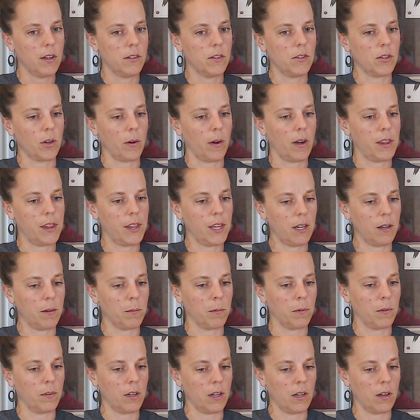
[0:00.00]
So I think,
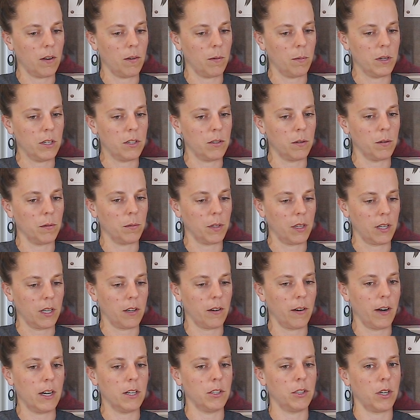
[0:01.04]
you know, we do a really
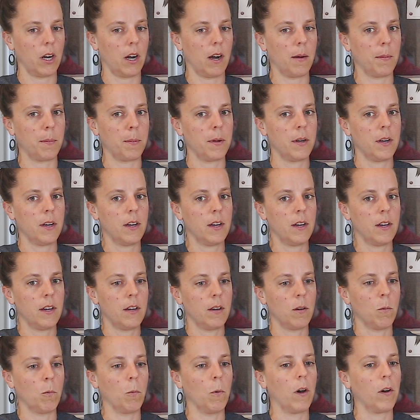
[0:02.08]
great job
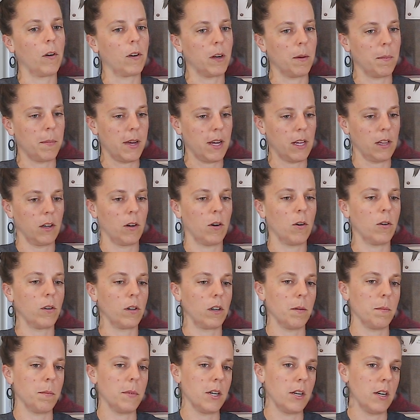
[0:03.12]
welcoming the whole
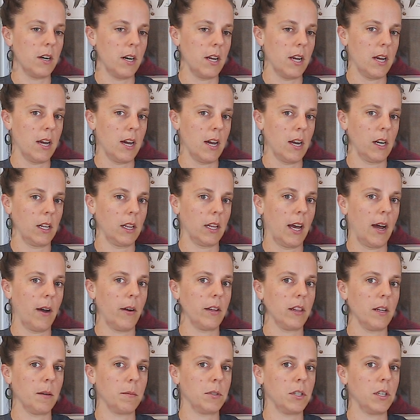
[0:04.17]
community and
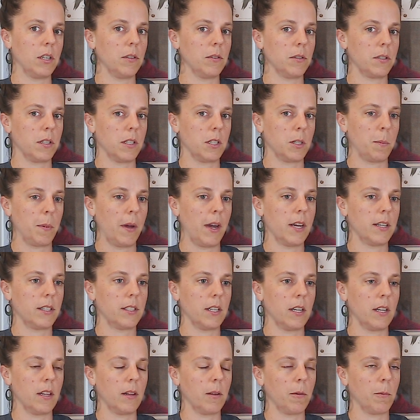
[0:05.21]
allowing them to use the
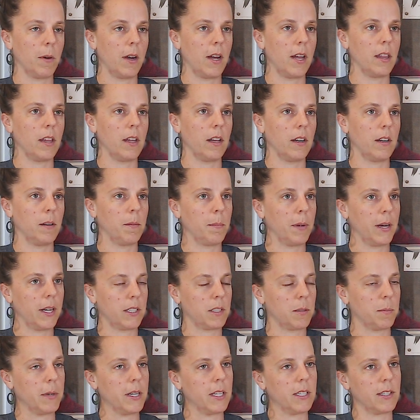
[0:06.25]
space in the way that
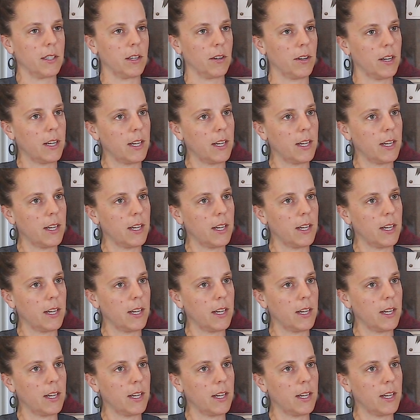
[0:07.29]
best meets their